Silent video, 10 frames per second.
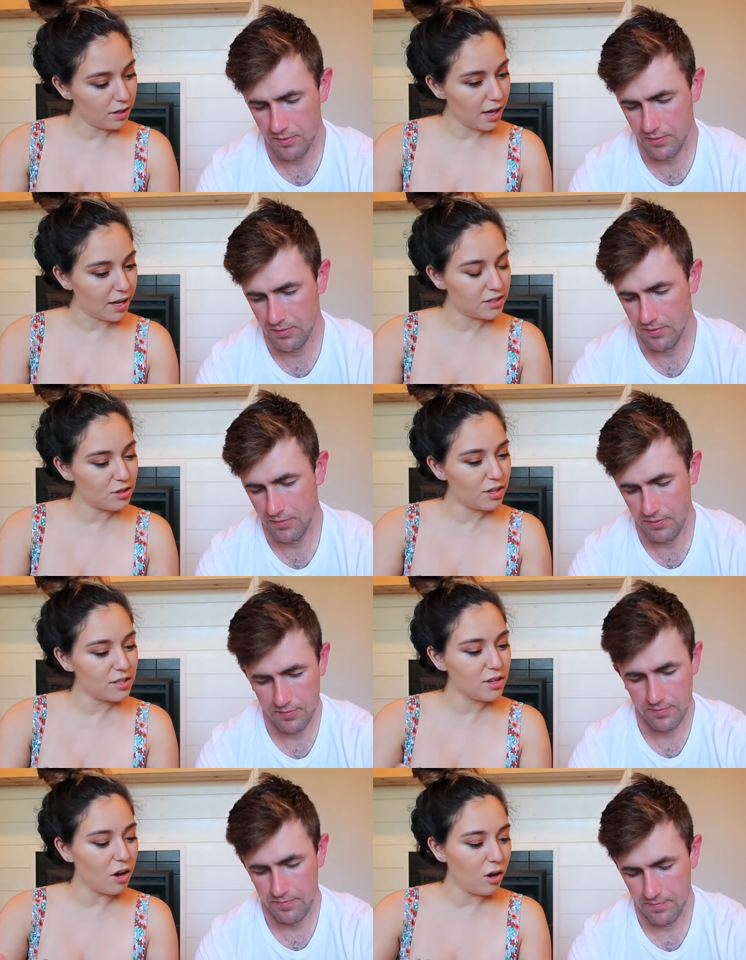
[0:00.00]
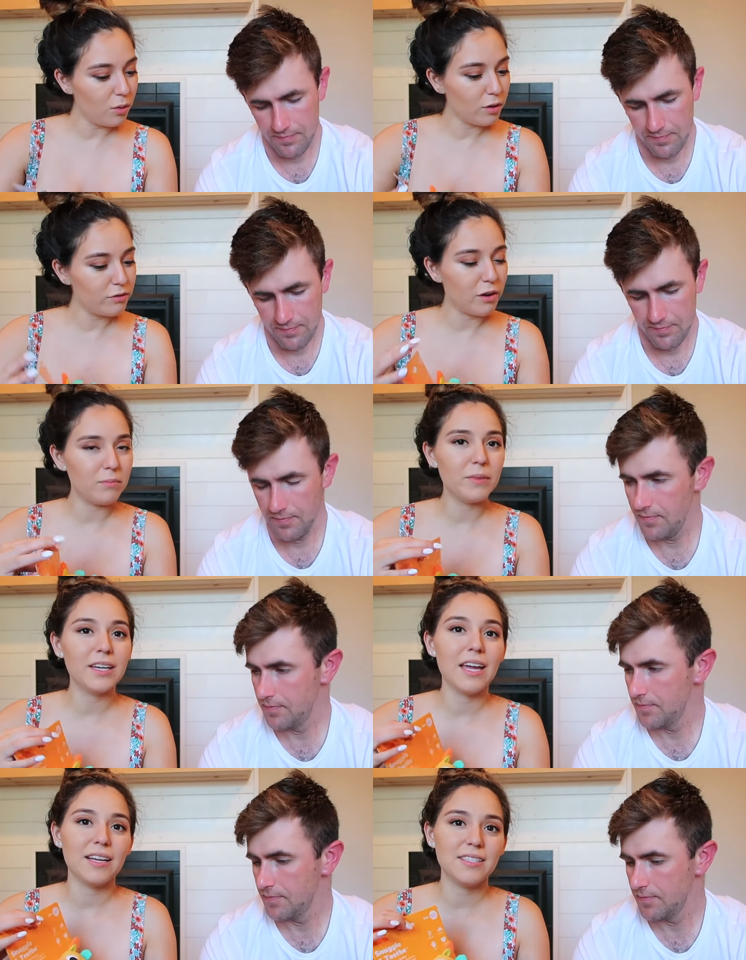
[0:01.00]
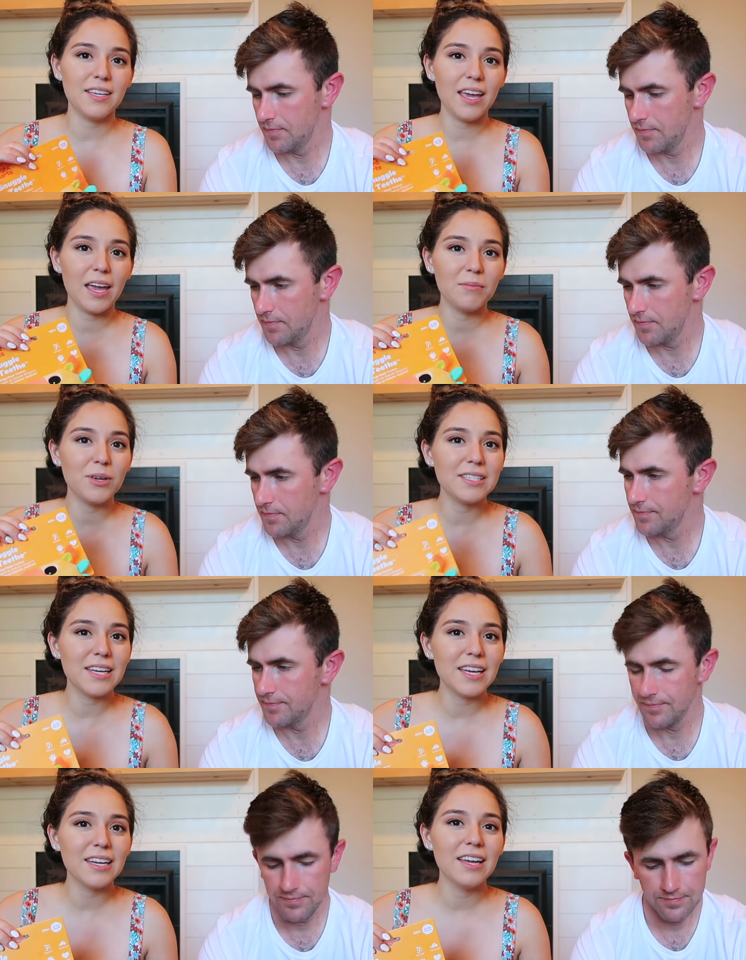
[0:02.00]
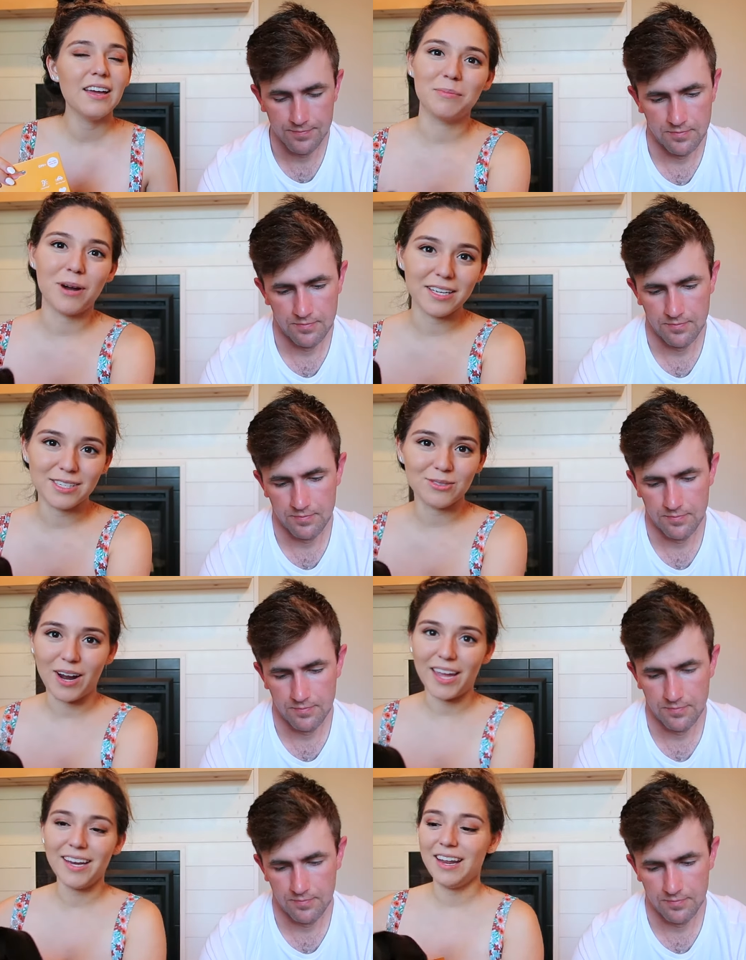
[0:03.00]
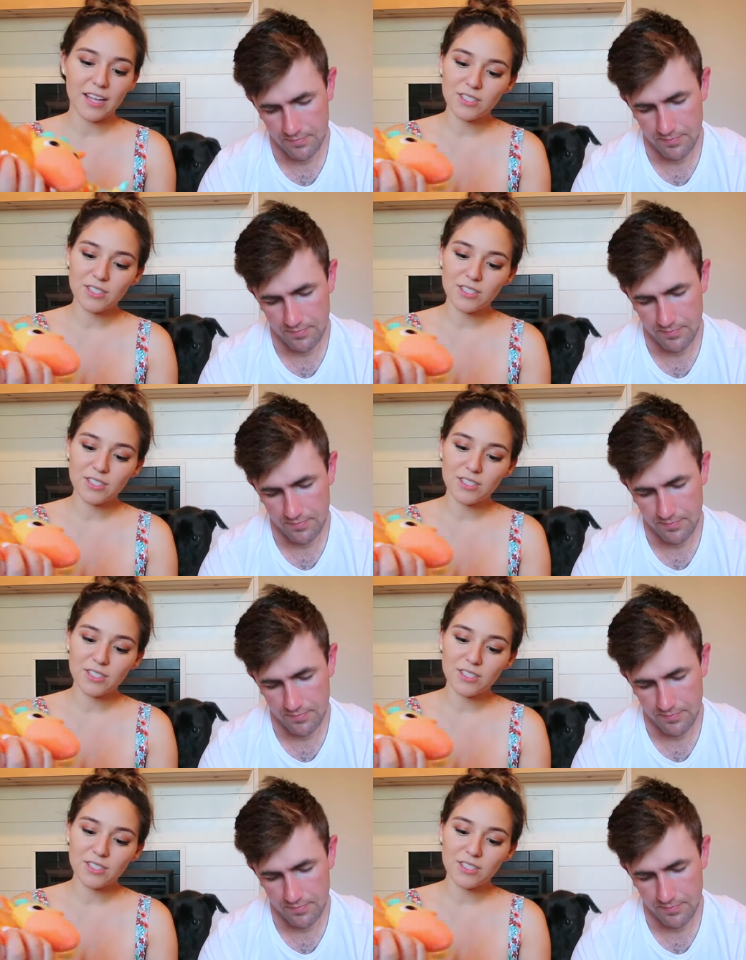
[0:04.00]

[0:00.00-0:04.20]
Speaker 1: Yeah, so these all were from the guessing game we did, The Price is Right.